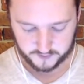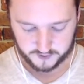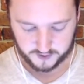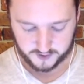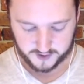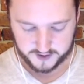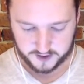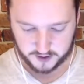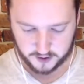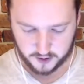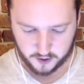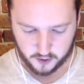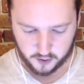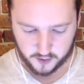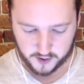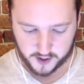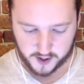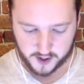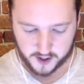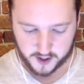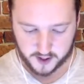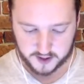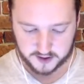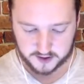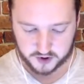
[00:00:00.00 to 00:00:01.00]
He's going to go
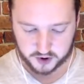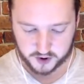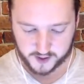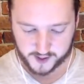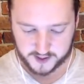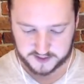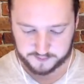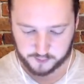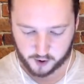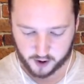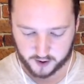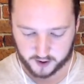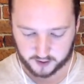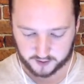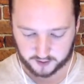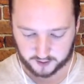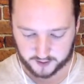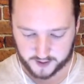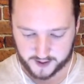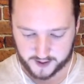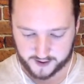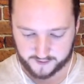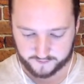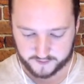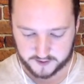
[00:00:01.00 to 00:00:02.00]
uh, giant spark on the
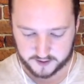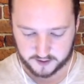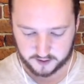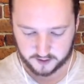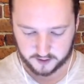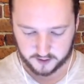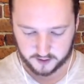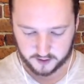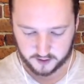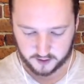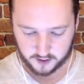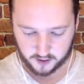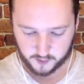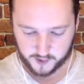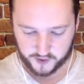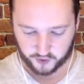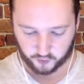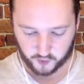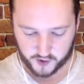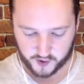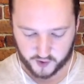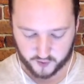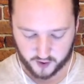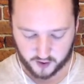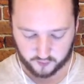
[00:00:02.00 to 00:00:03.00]
left. Are we
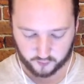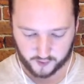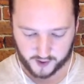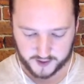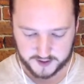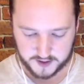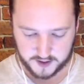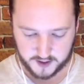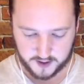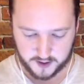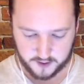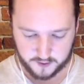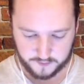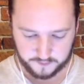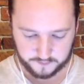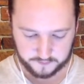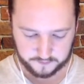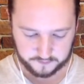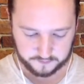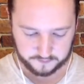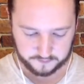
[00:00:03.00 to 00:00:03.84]
three crown racing here?